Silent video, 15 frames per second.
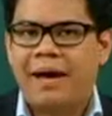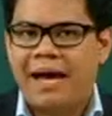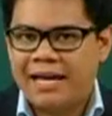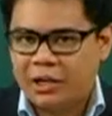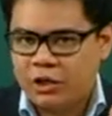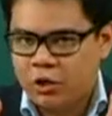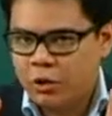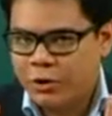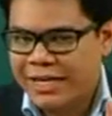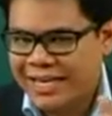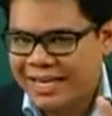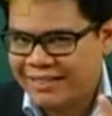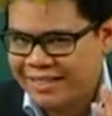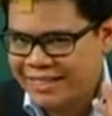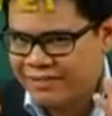by
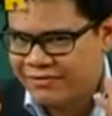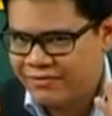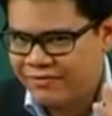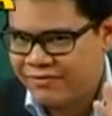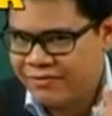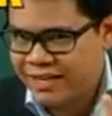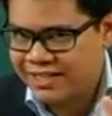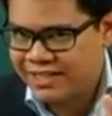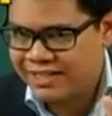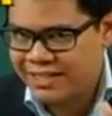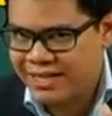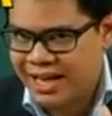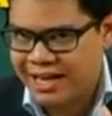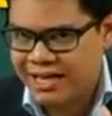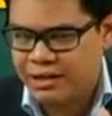looking at this first
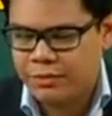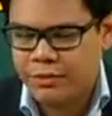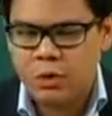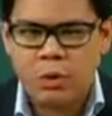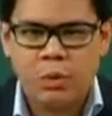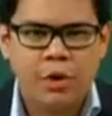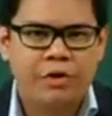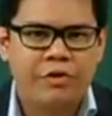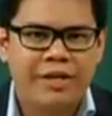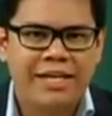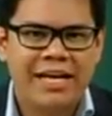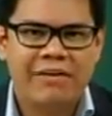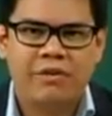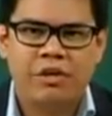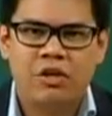slide, we already
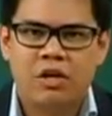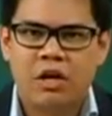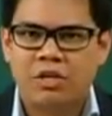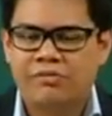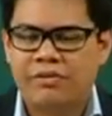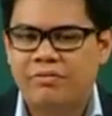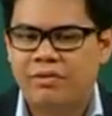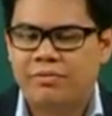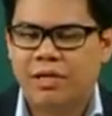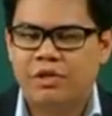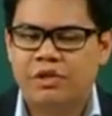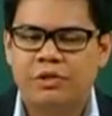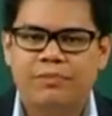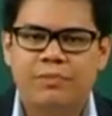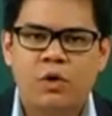have a lot of
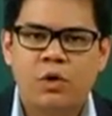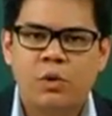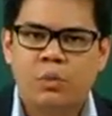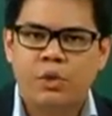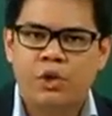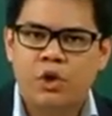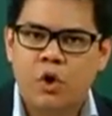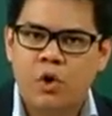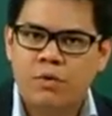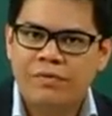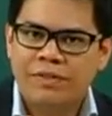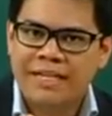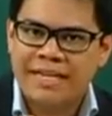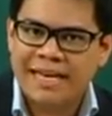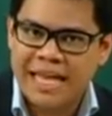information. We know
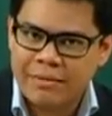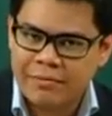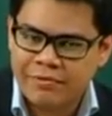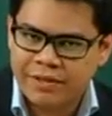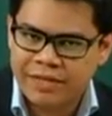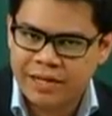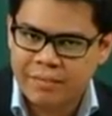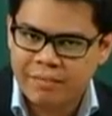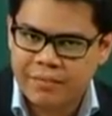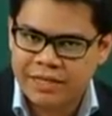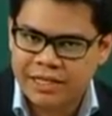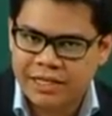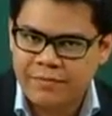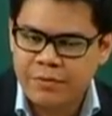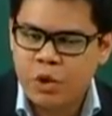the name of the
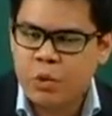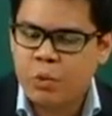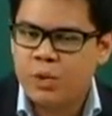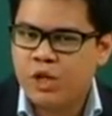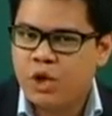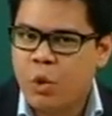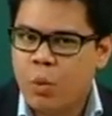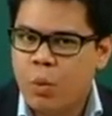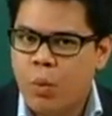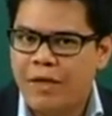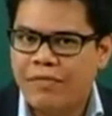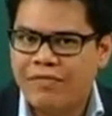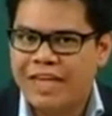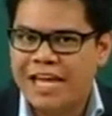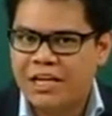company, we know
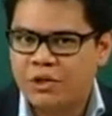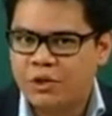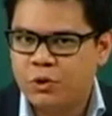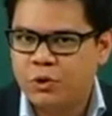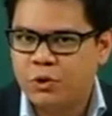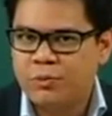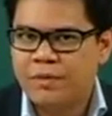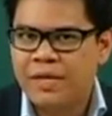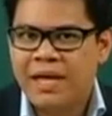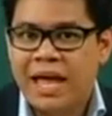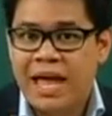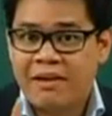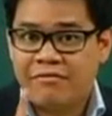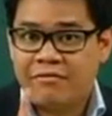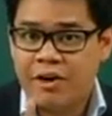what they do,
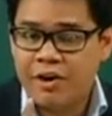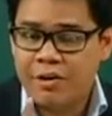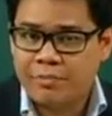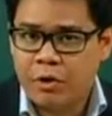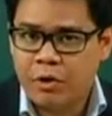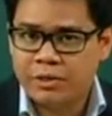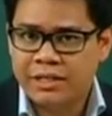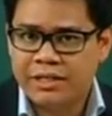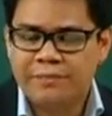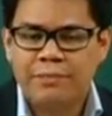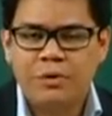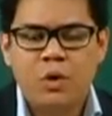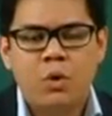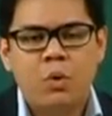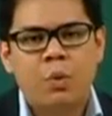and very important,
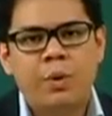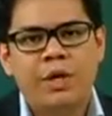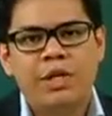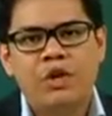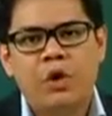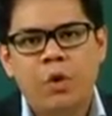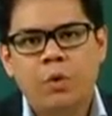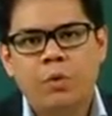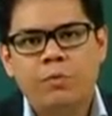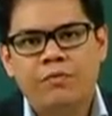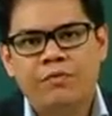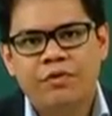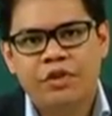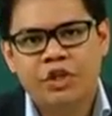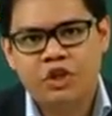we know
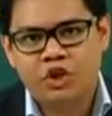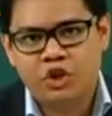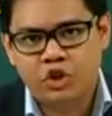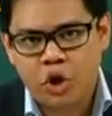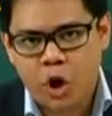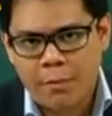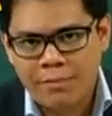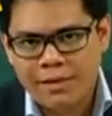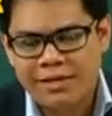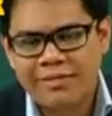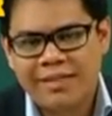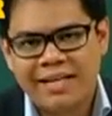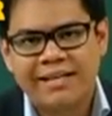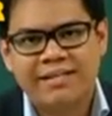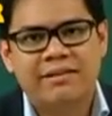the job
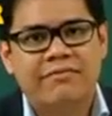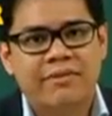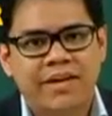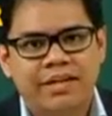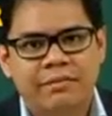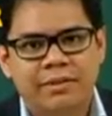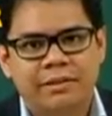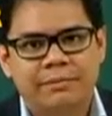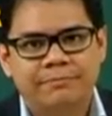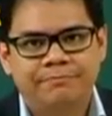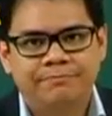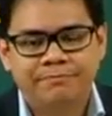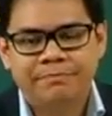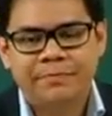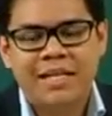that is available.
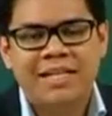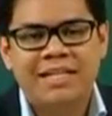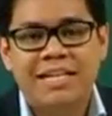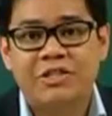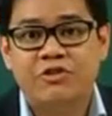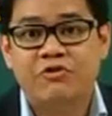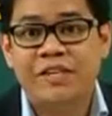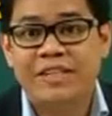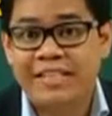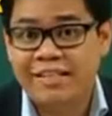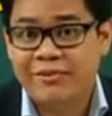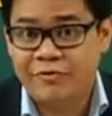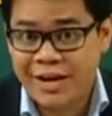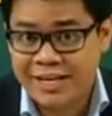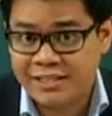Let's read the
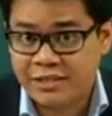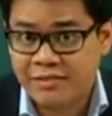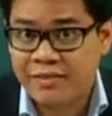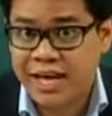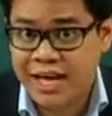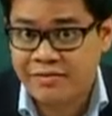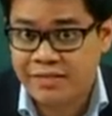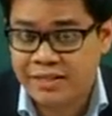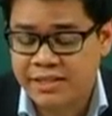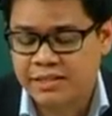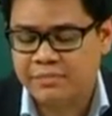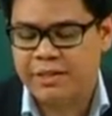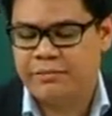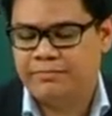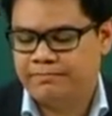rest of the
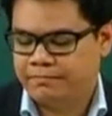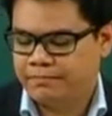advertisement.